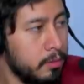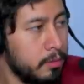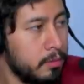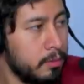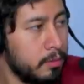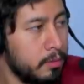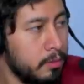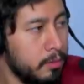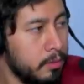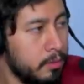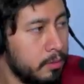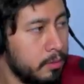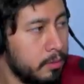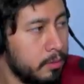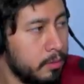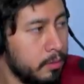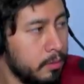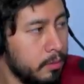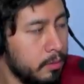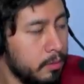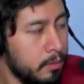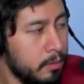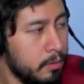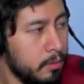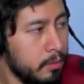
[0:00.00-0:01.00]

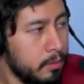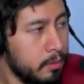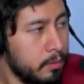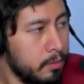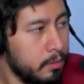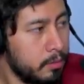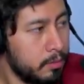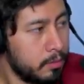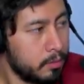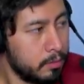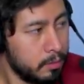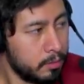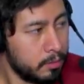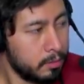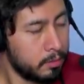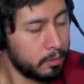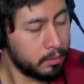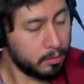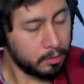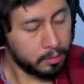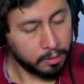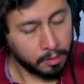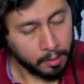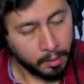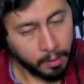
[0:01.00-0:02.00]

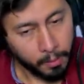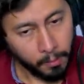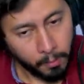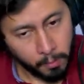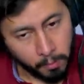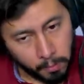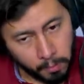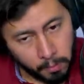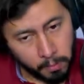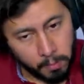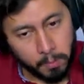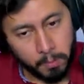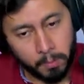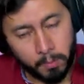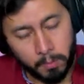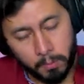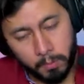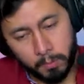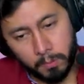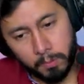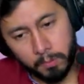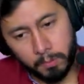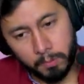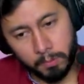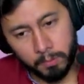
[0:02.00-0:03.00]

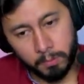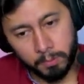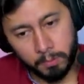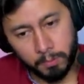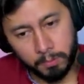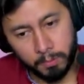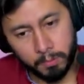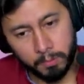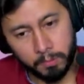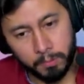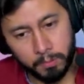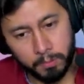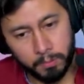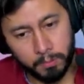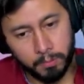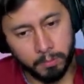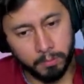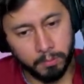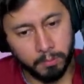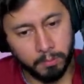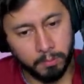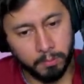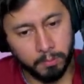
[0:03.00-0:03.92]
This person isn't speaking.